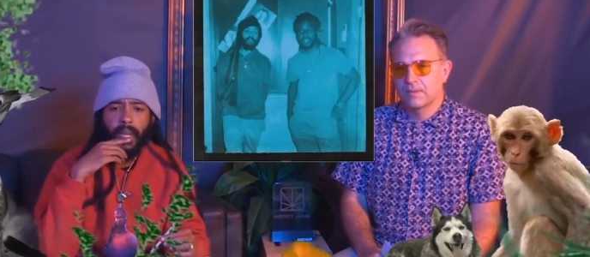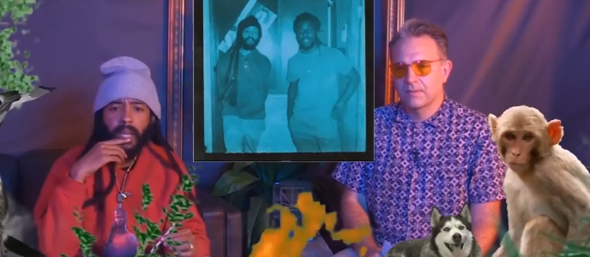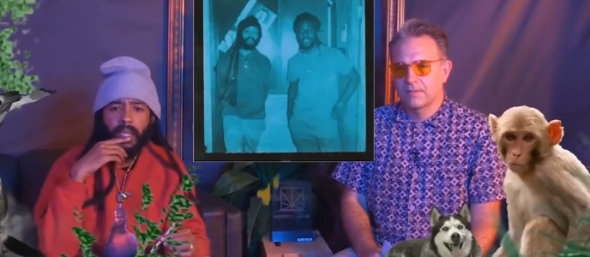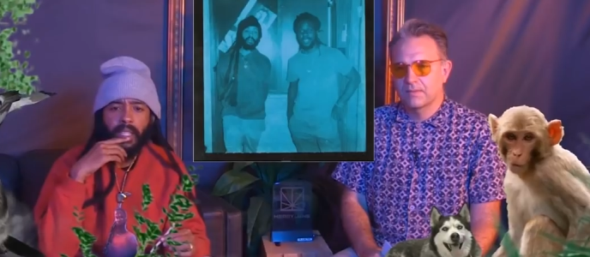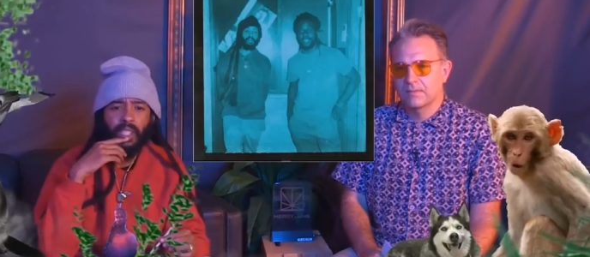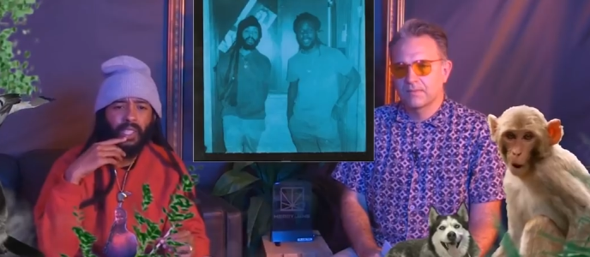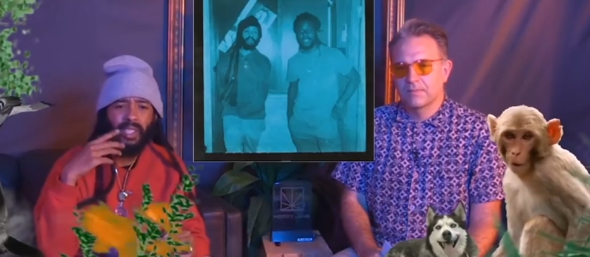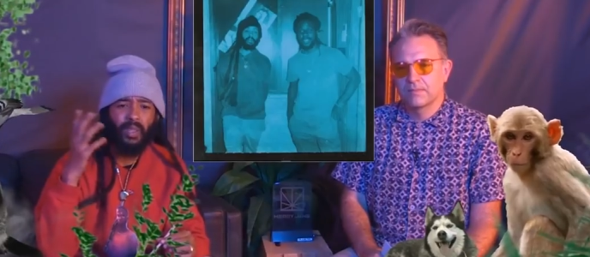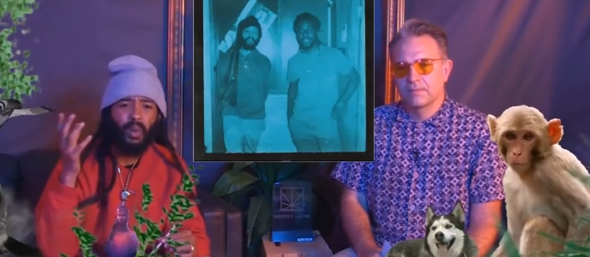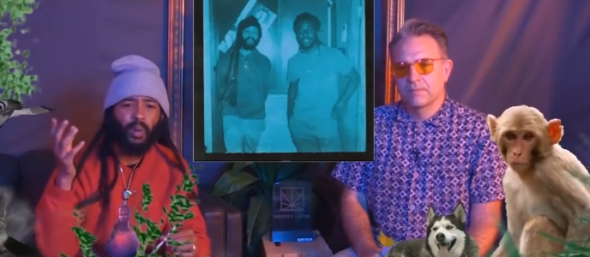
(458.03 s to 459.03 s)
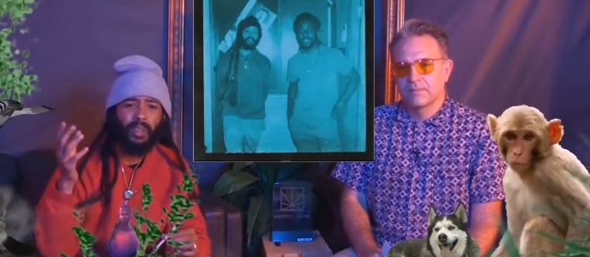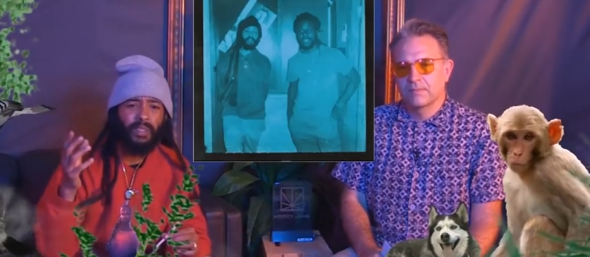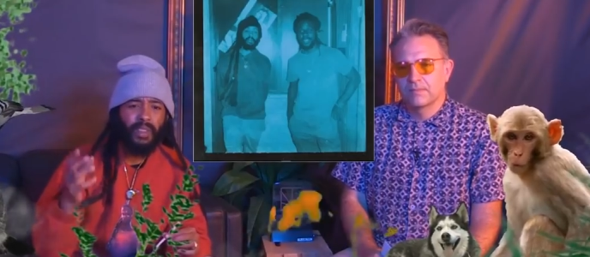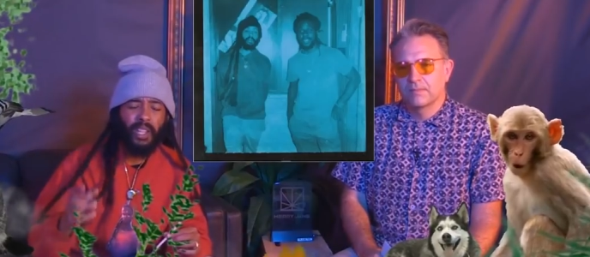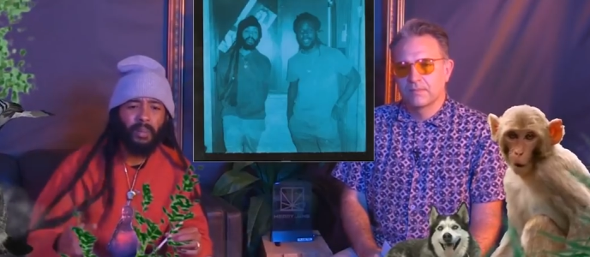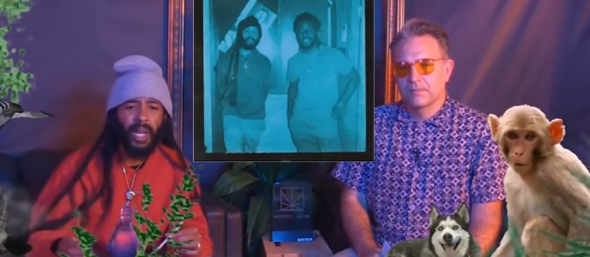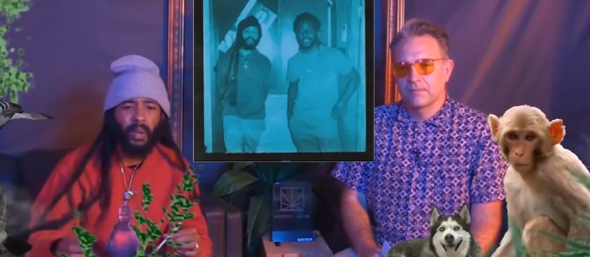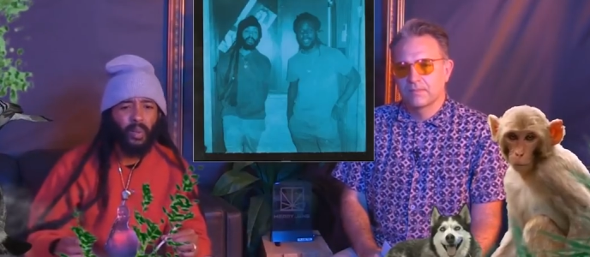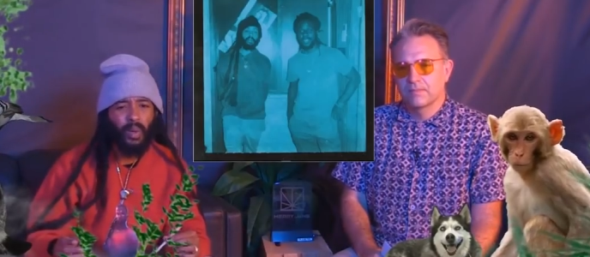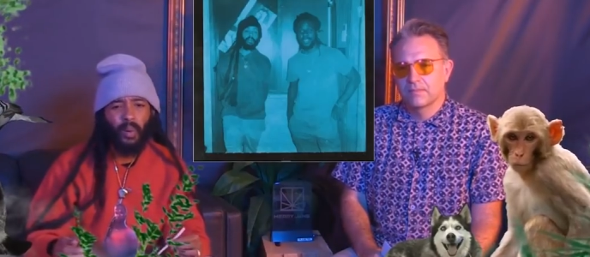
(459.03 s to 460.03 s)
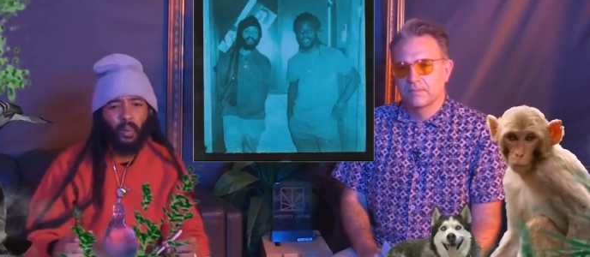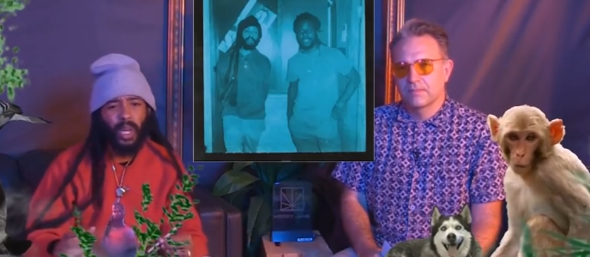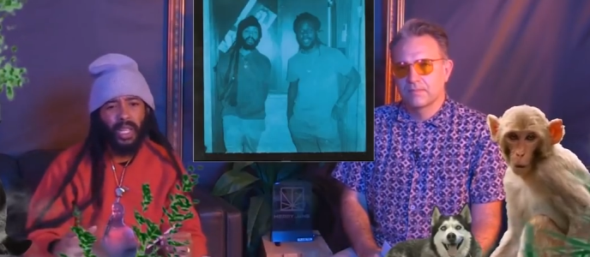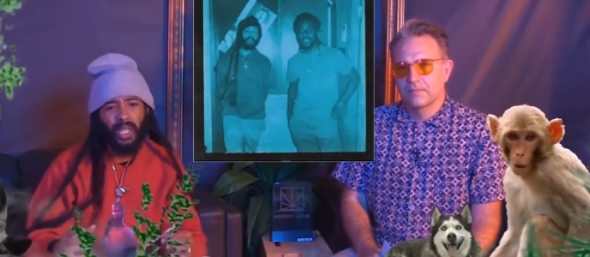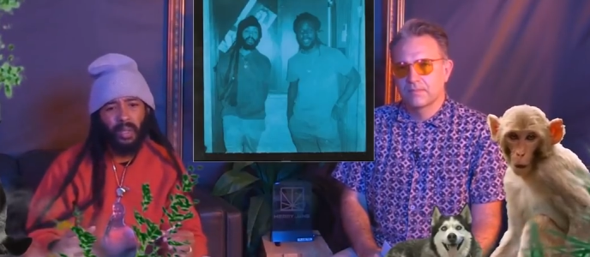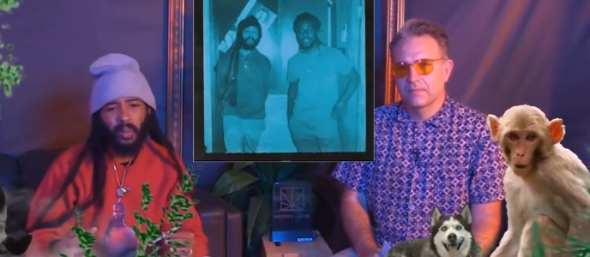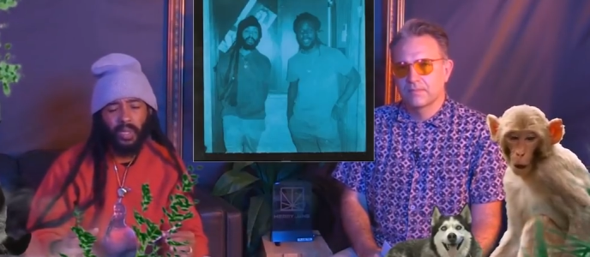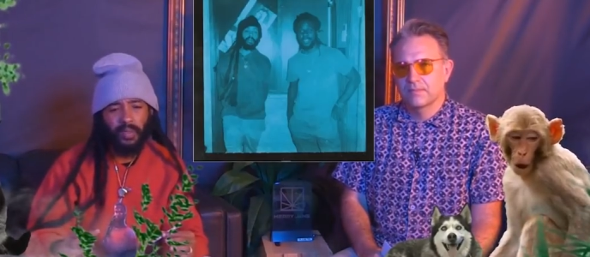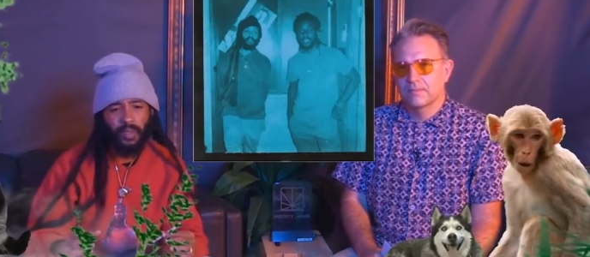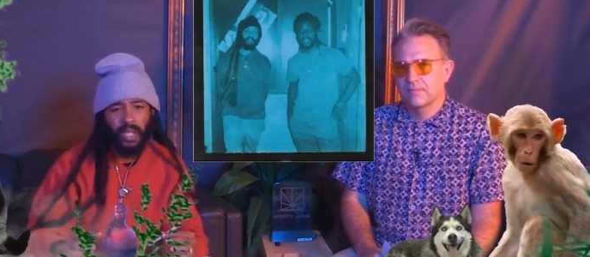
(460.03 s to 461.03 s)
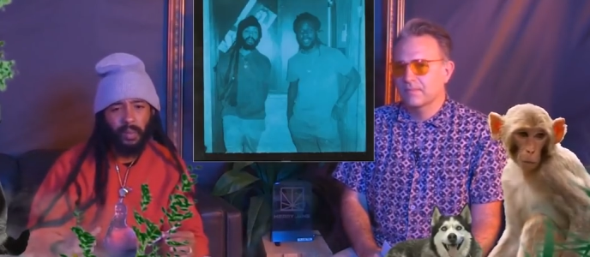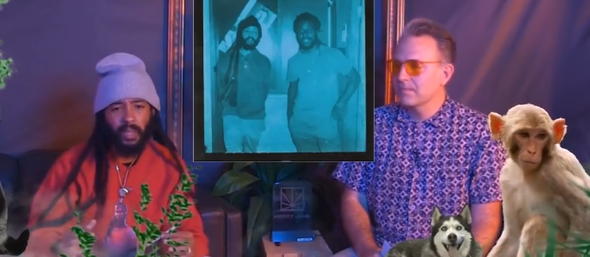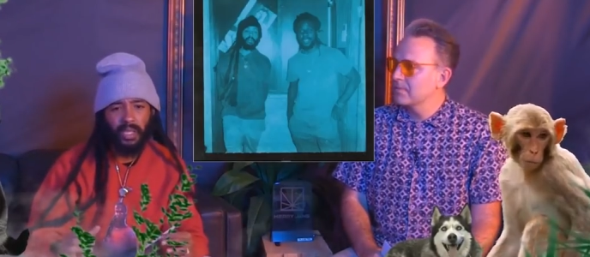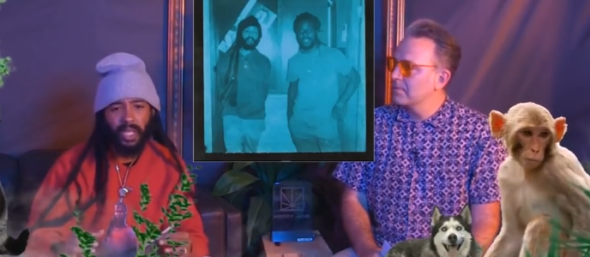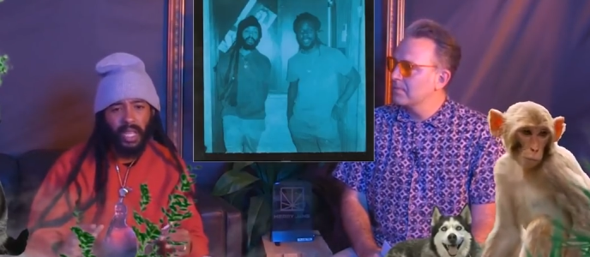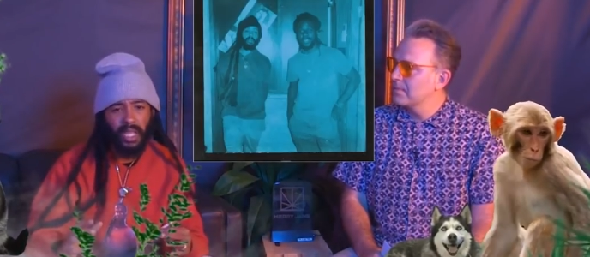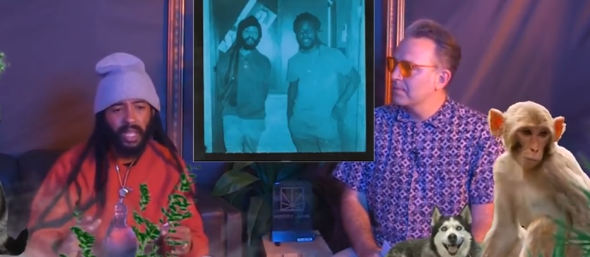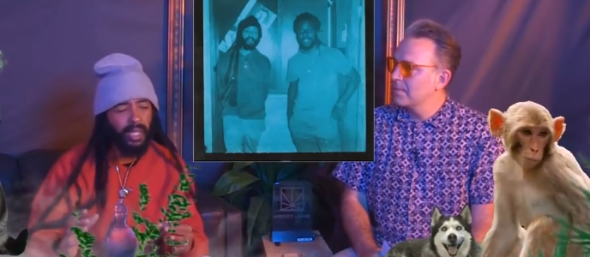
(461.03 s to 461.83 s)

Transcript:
Speaker 1: it's just old film. I don't know what he used for it, but it's like